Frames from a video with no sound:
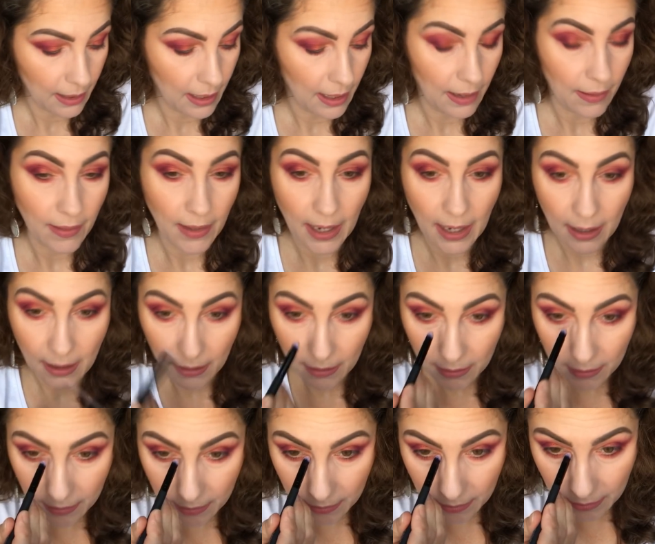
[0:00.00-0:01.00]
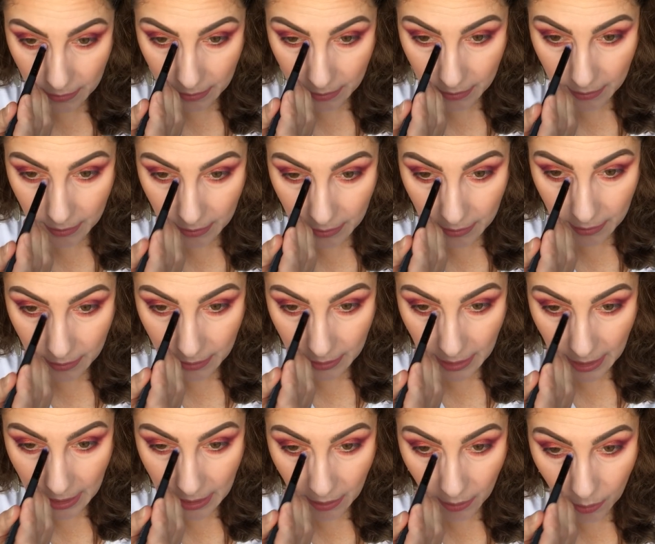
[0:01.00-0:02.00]
and then
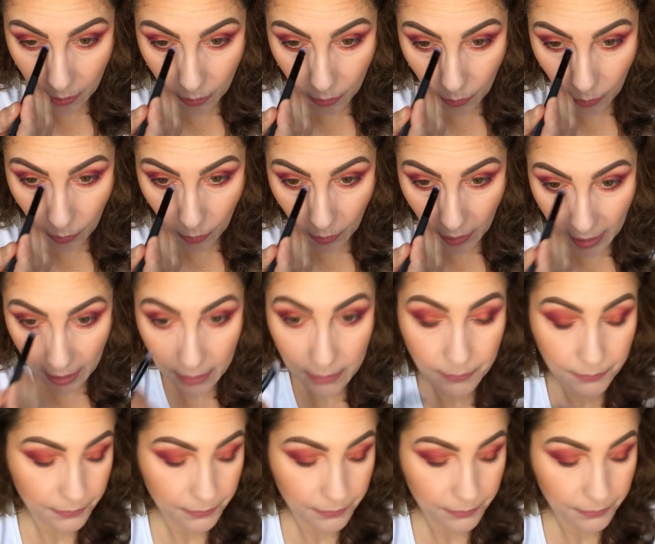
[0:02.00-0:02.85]
in a corner